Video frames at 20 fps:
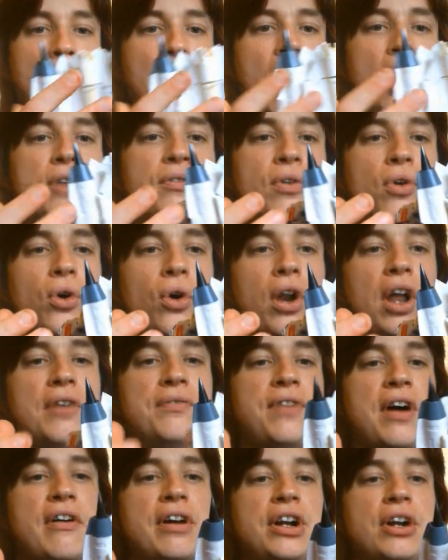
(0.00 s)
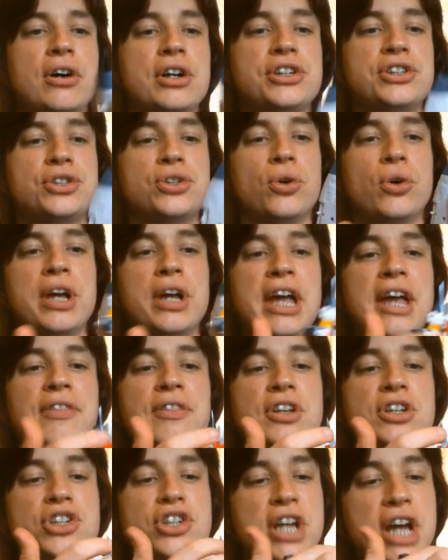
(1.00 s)
Overall, a very nice toy. In
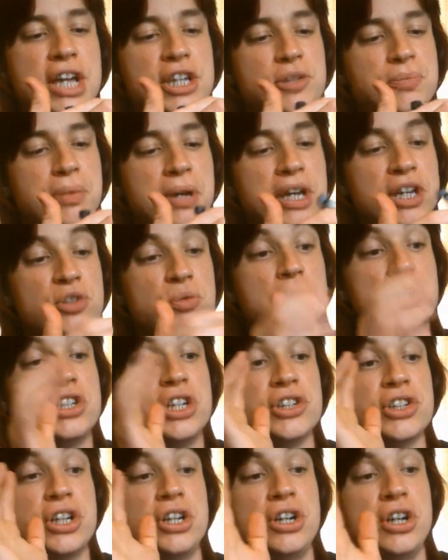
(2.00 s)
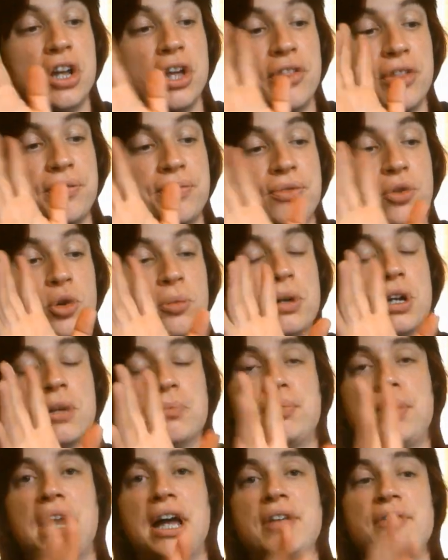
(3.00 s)
the chest piece, which is another form of
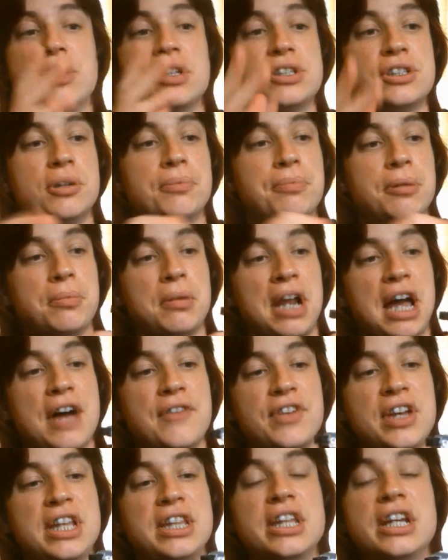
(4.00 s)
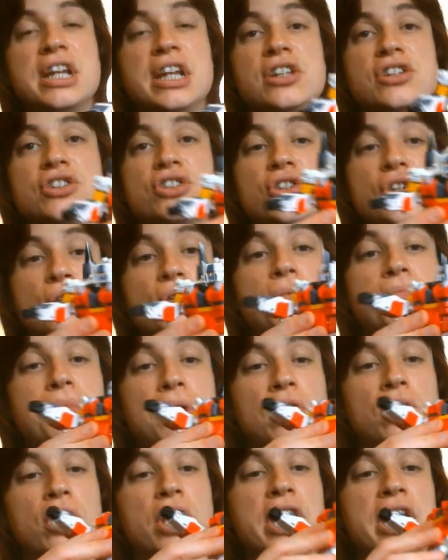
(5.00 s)
complaint that some people have, in that it's too
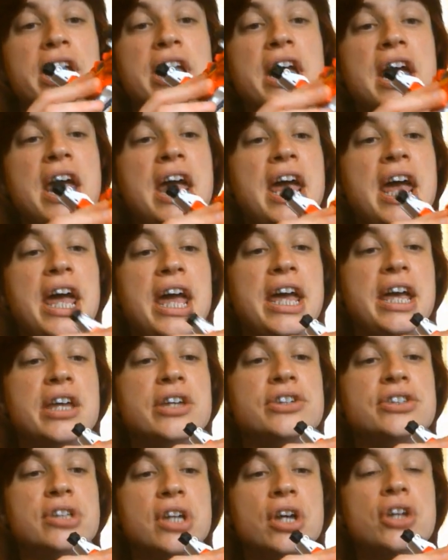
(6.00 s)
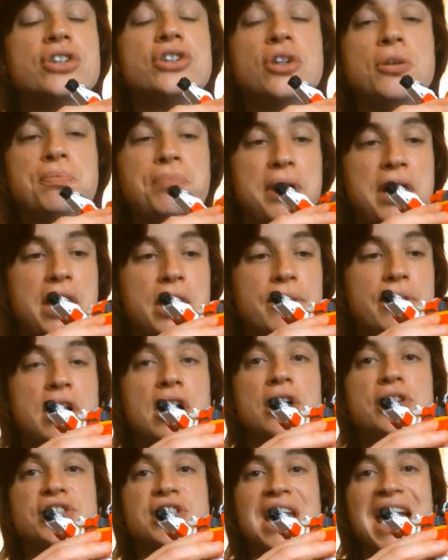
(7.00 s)
bulky, is
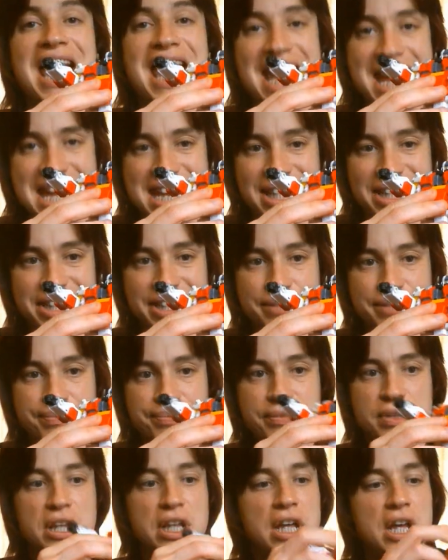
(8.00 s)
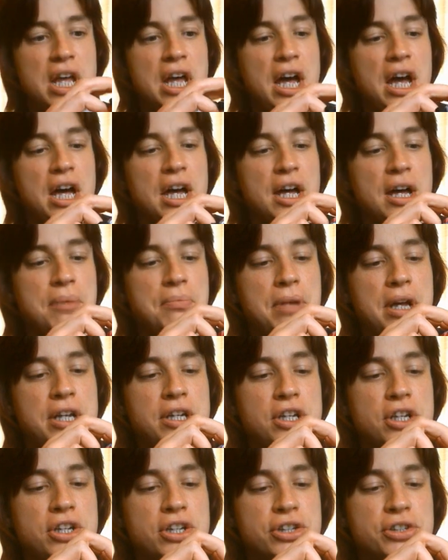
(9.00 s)
Superion's head. Um,
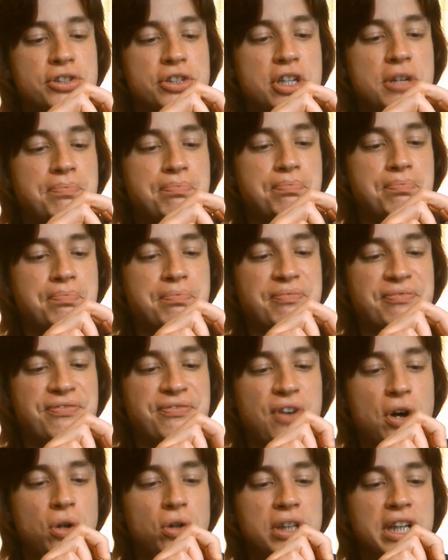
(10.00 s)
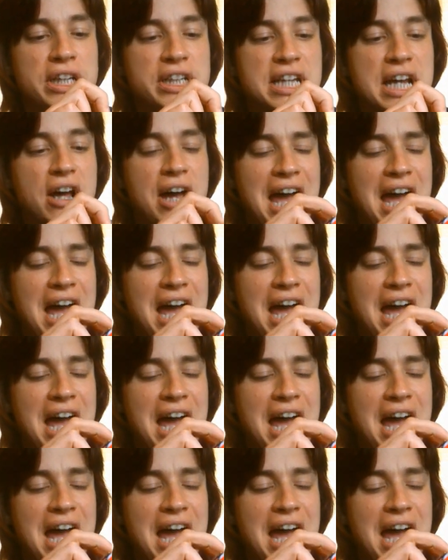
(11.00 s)
and you just you folded that.